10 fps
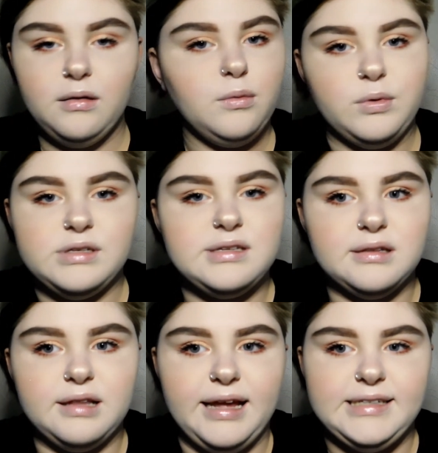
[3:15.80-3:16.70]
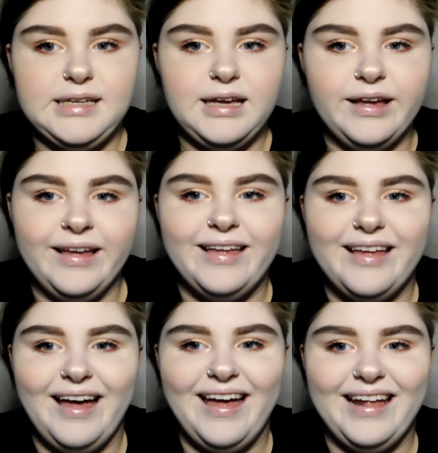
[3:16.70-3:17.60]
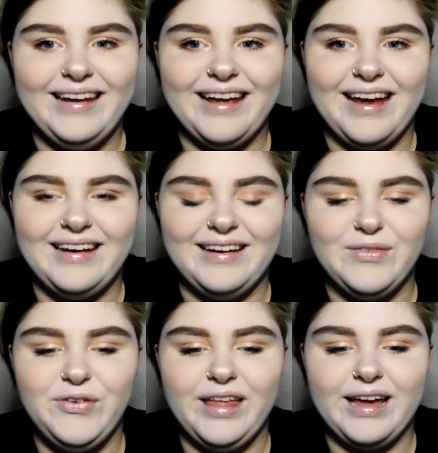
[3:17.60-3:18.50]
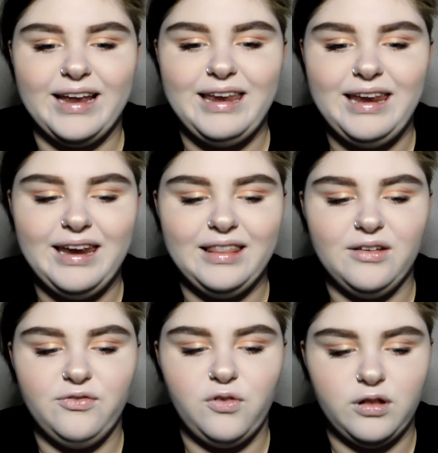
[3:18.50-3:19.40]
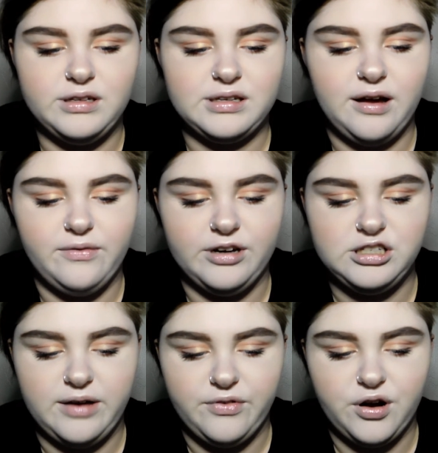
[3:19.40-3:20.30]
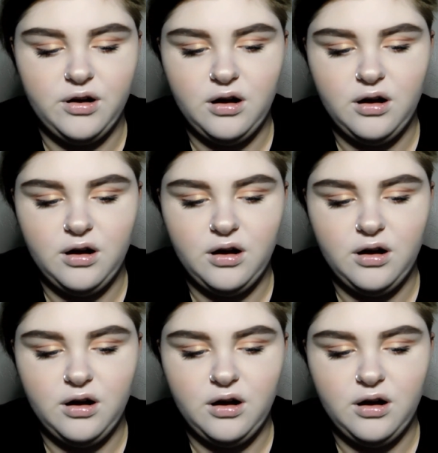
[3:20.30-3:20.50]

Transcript: was lazy and I didn't feel like I needed the fullest coverage ever.